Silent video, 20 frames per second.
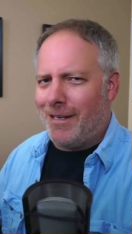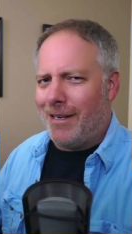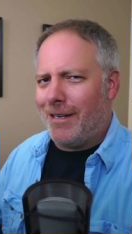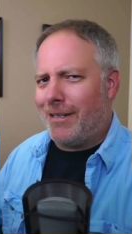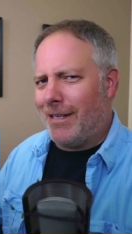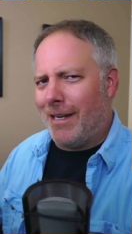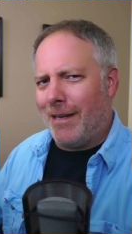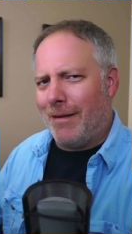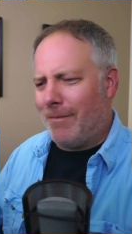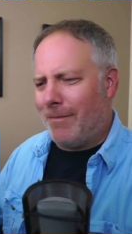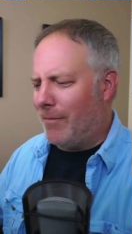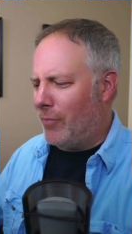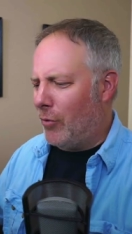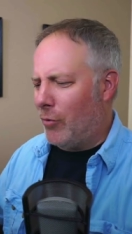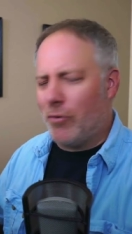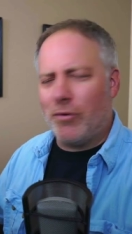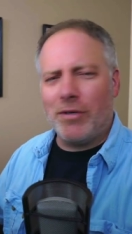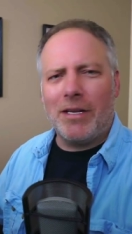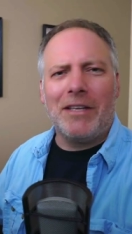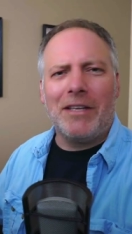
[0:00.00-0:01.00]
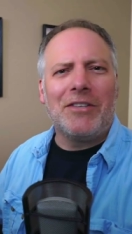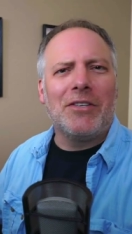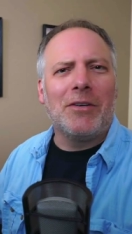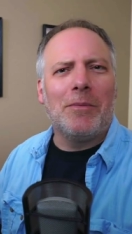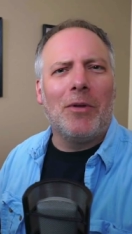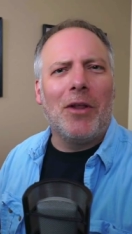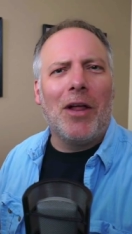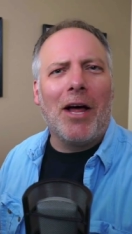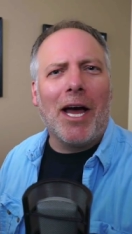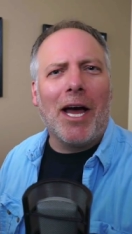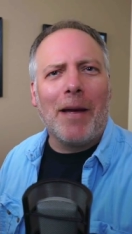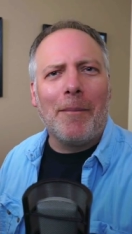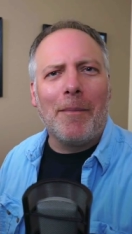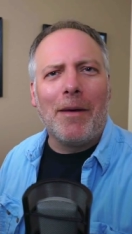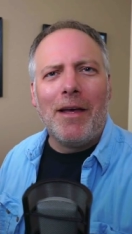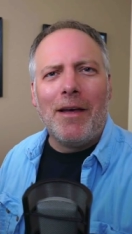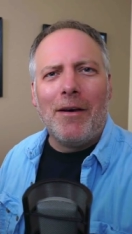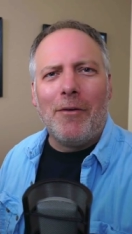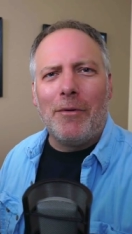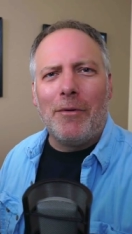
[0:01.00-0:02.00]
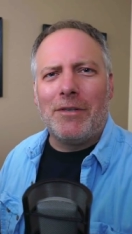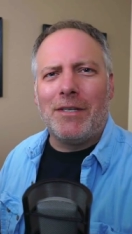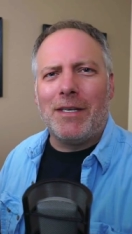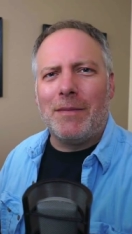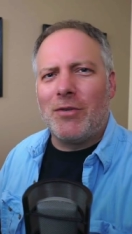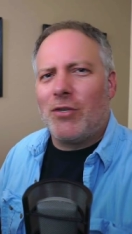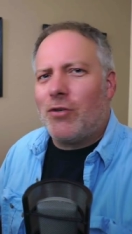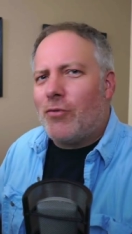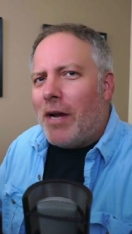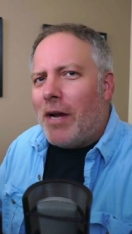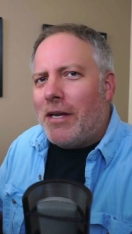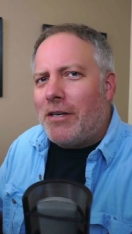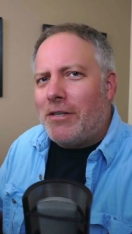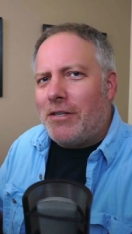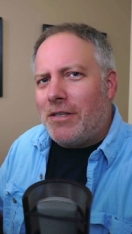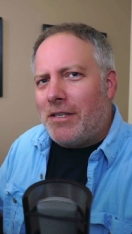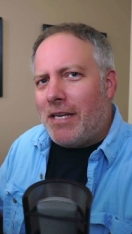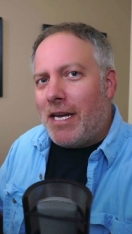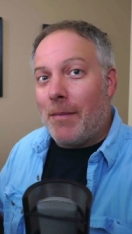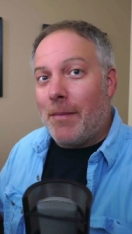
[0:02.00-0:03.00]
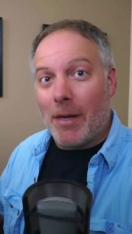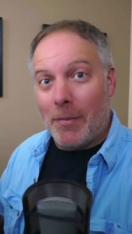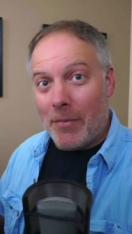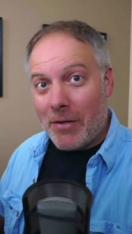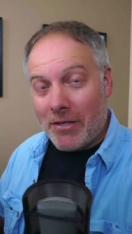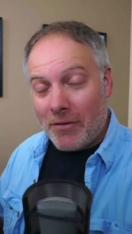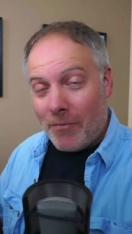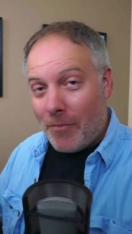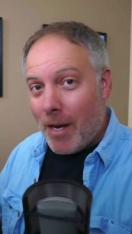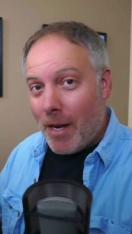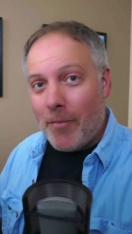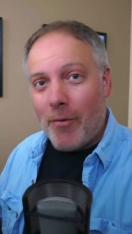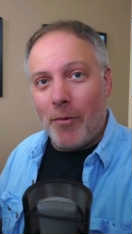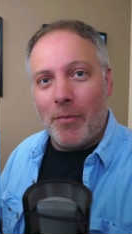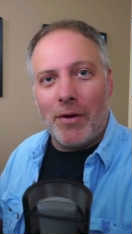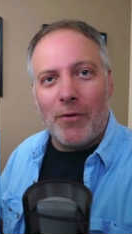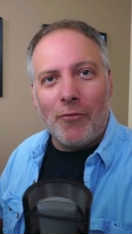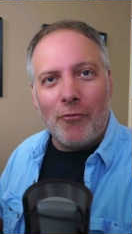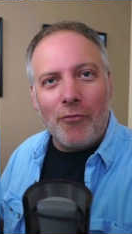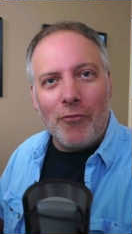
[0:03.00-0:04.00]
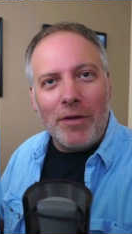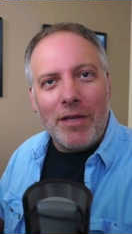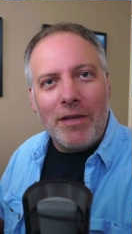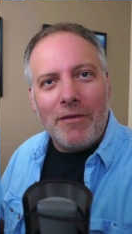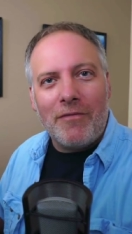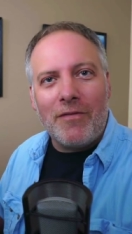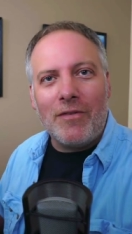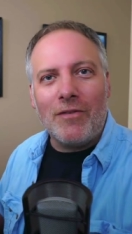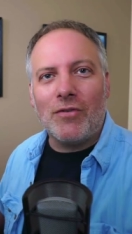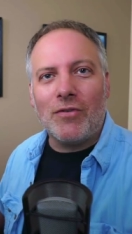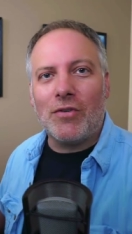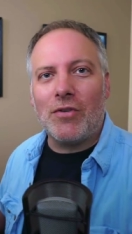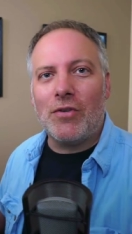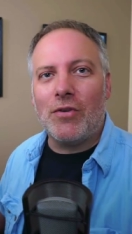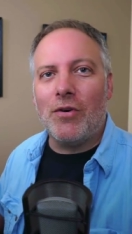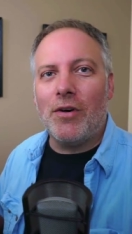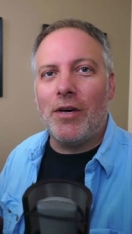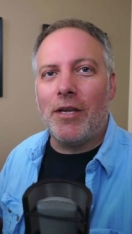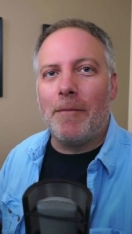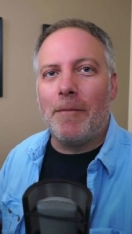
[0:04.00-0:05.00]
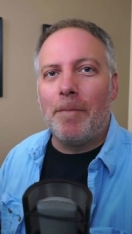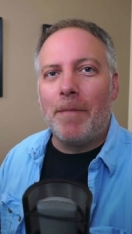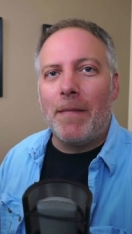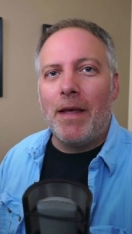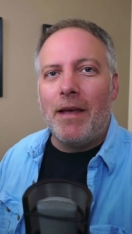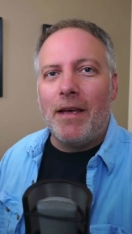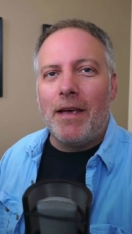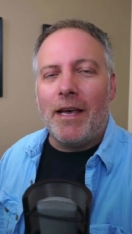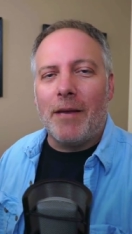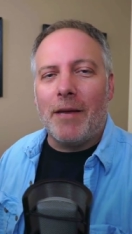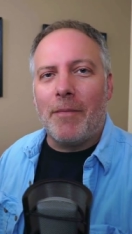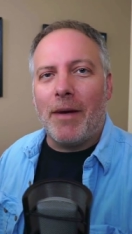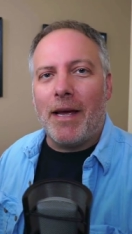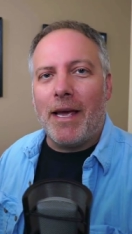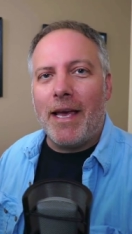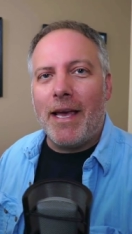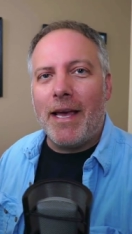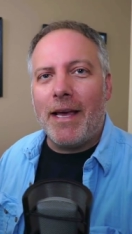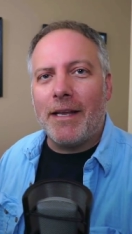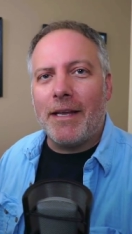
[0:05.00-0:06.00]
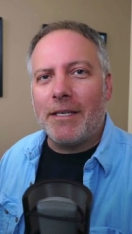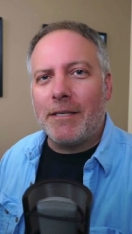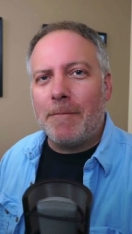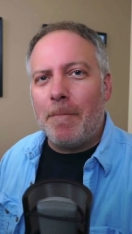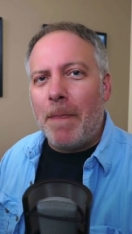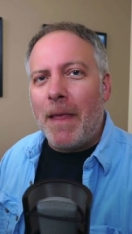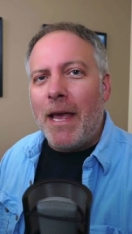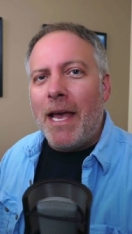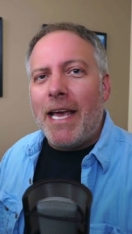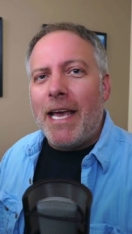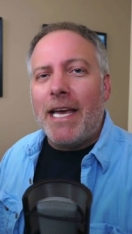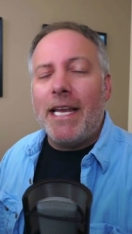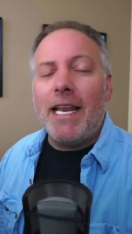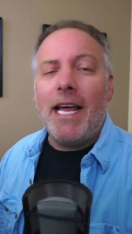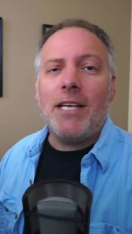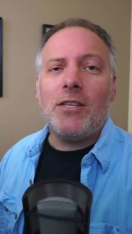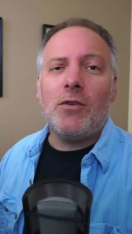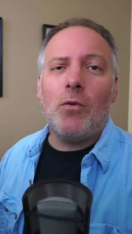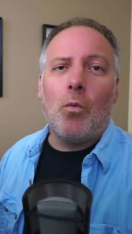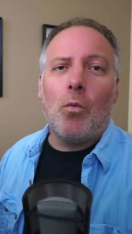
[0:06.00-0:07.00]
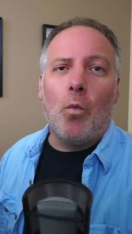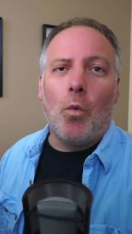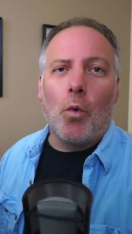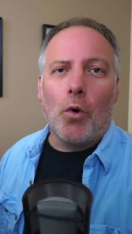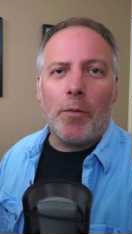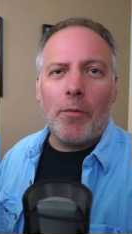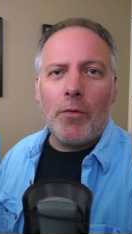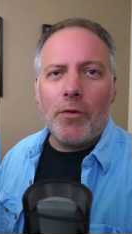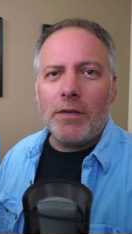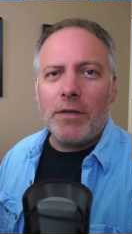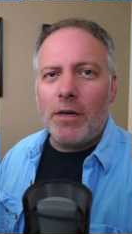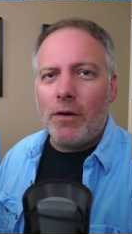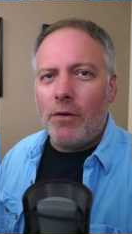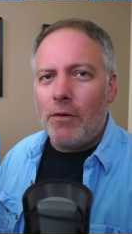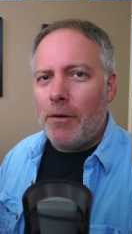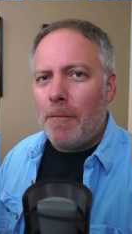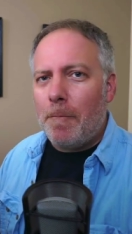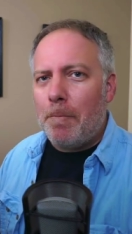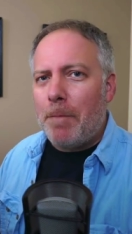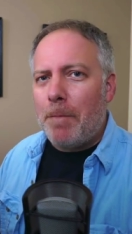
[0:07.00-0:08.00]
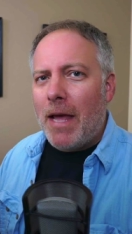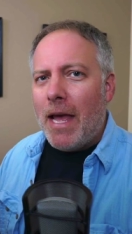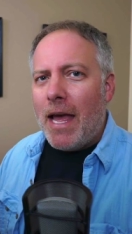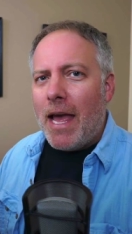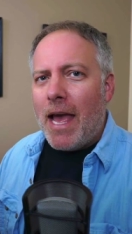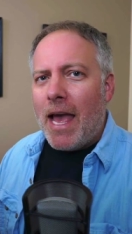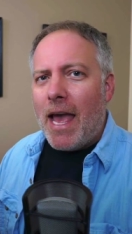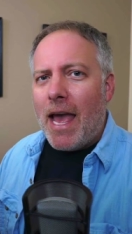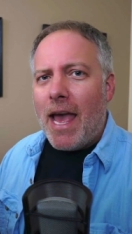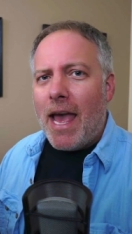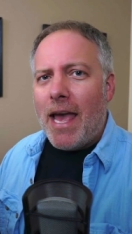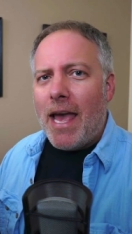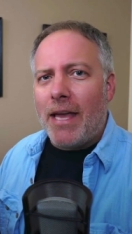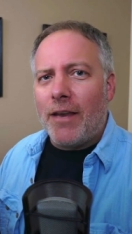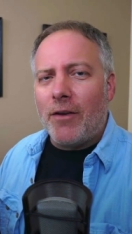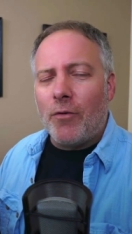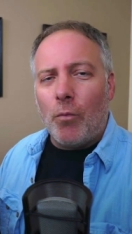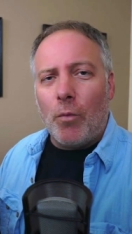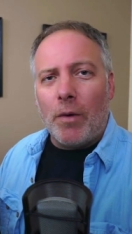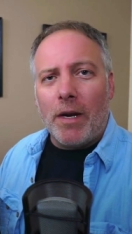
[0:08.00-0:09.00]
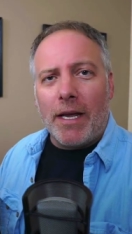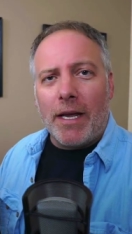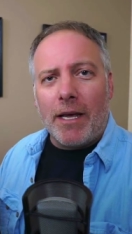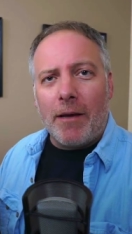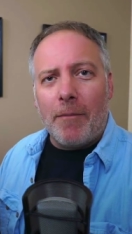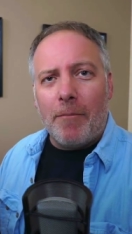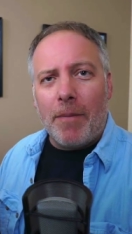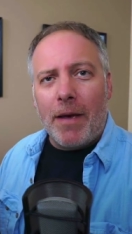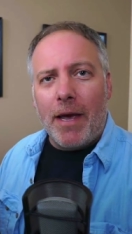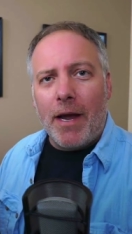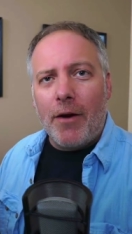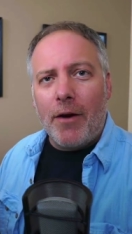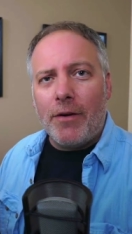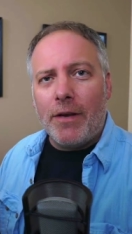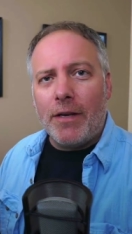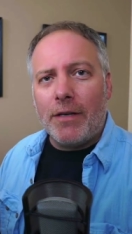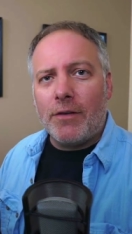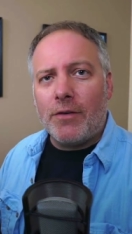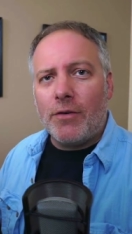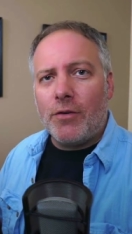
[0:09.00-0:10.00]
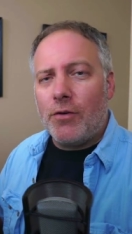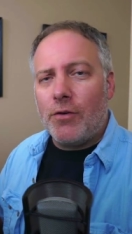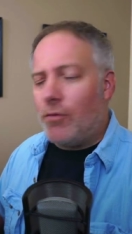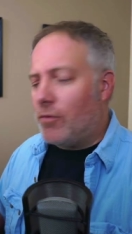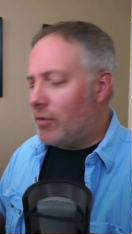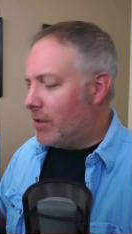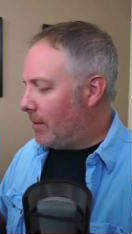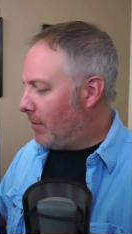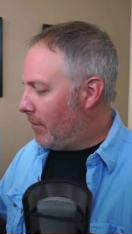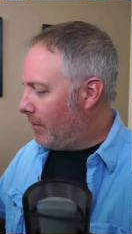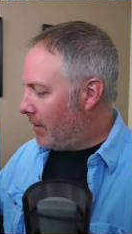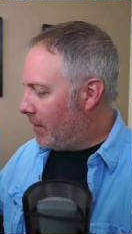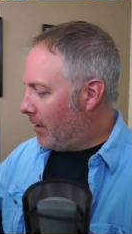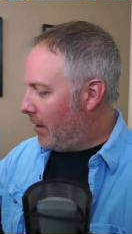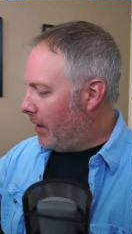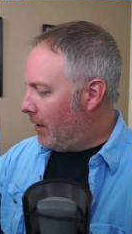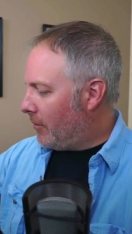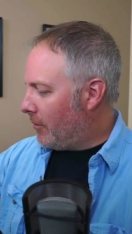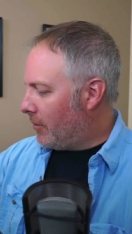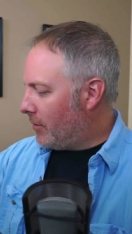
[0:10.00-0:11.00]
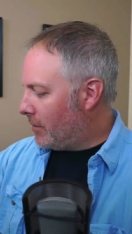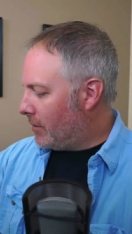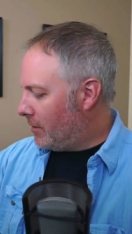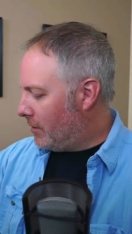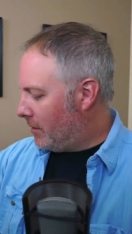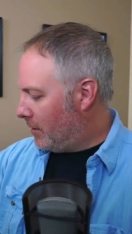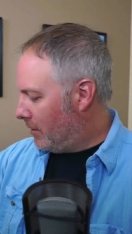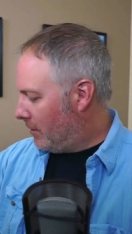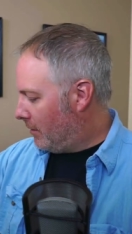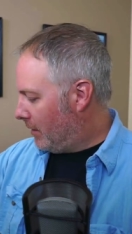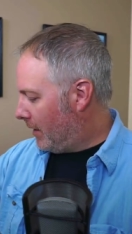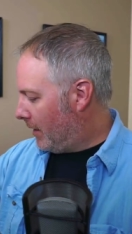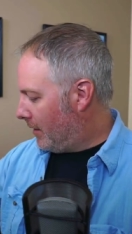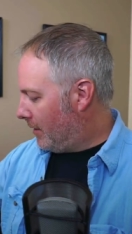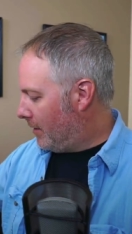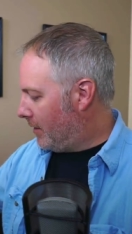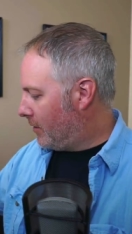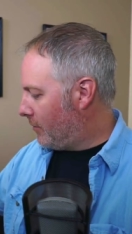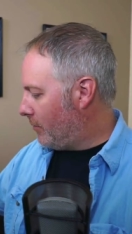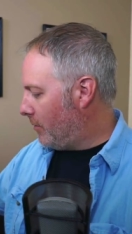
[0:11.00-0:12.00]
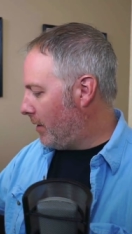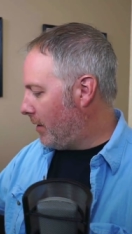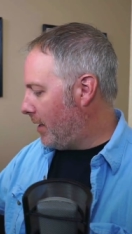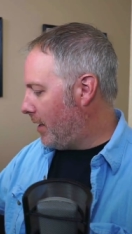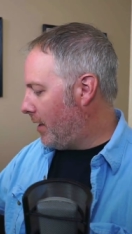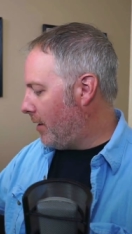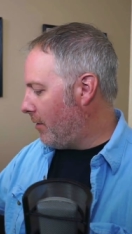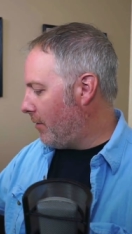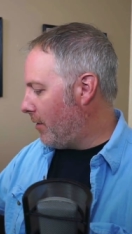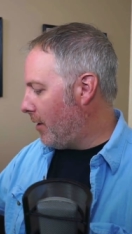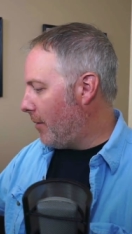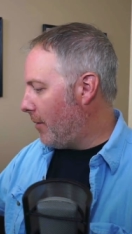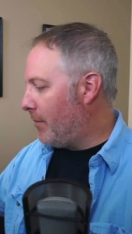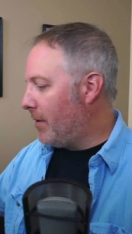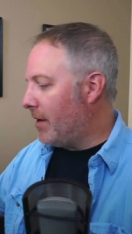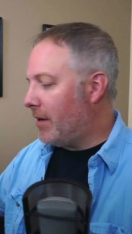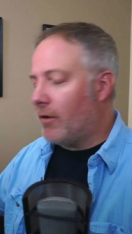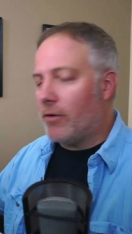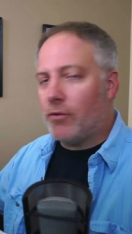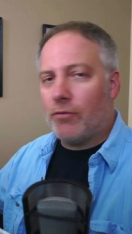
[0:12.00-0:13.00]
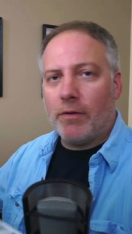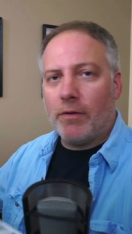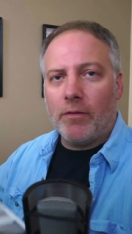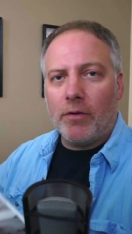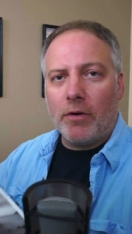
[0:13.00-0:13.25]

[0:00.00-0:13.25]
like borders on sublime, which seems strange to say about a piece of paper, but it really feels good in my hands. It has a warmer tone, and when I compared it to some of the others, like this one here, the Pecos River